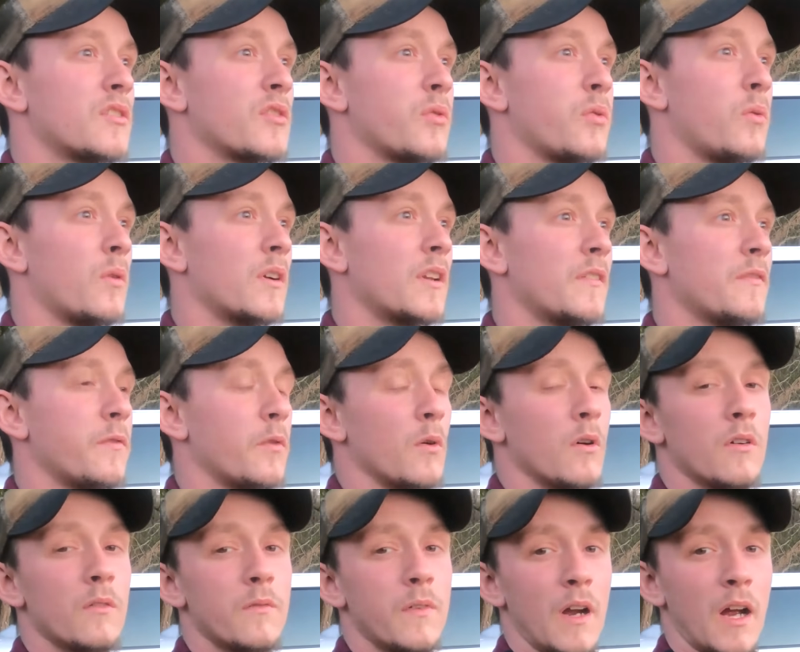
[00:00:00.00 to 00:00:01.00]

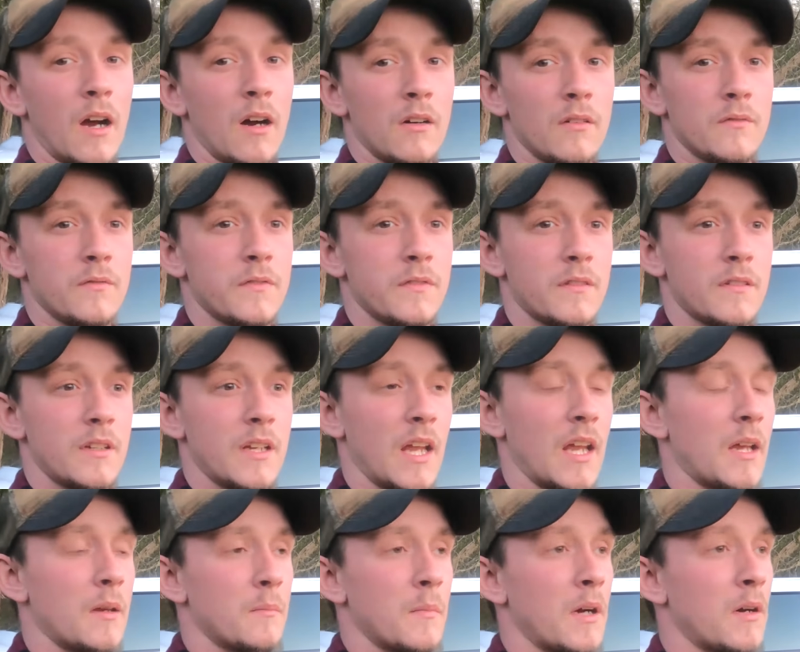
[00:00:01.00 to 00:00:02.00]
24 valve
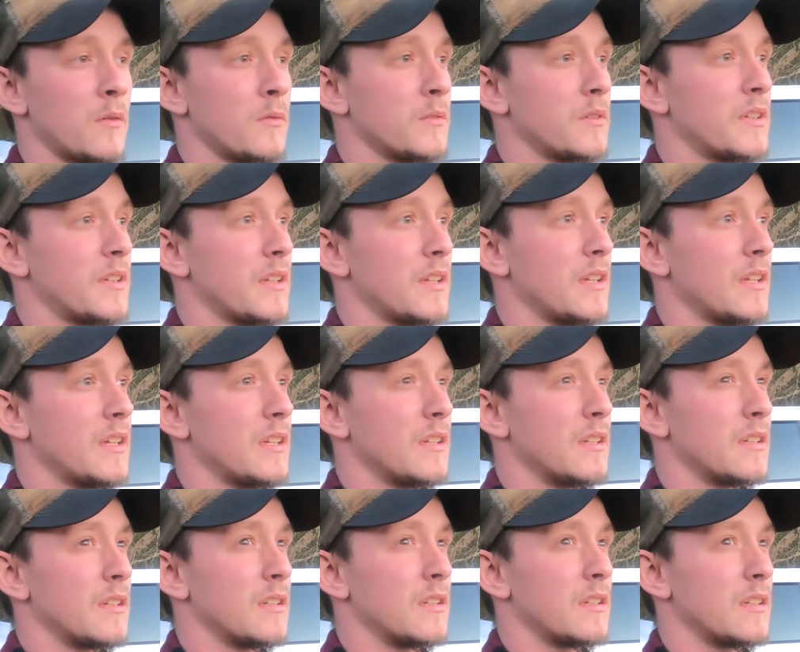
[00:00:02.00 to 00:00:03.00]
came out
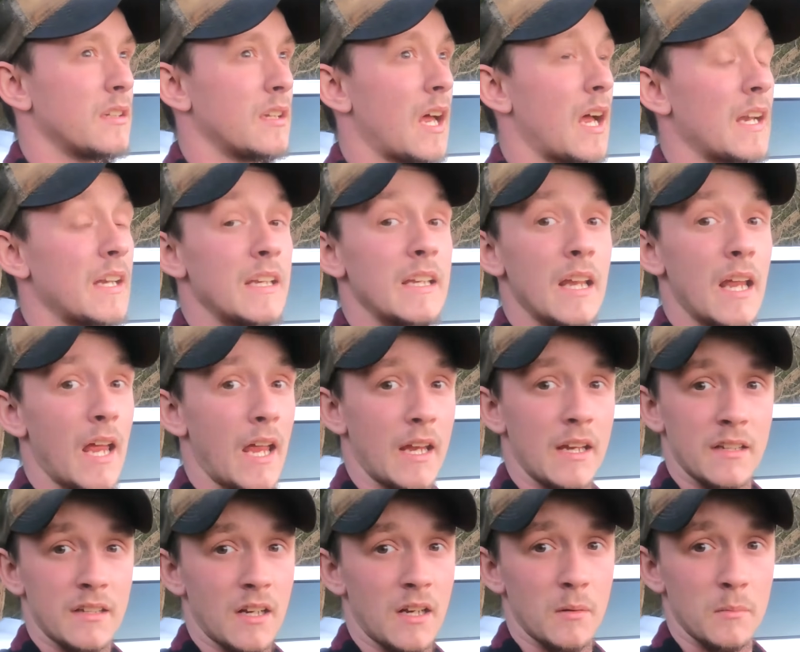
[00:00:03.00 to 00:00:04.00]
in
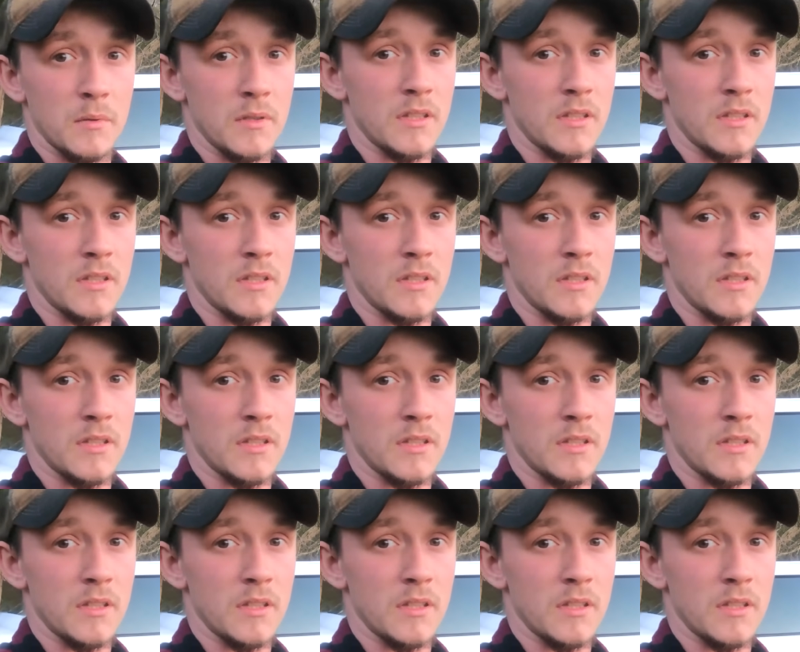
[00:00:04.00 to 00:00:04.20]
'98, I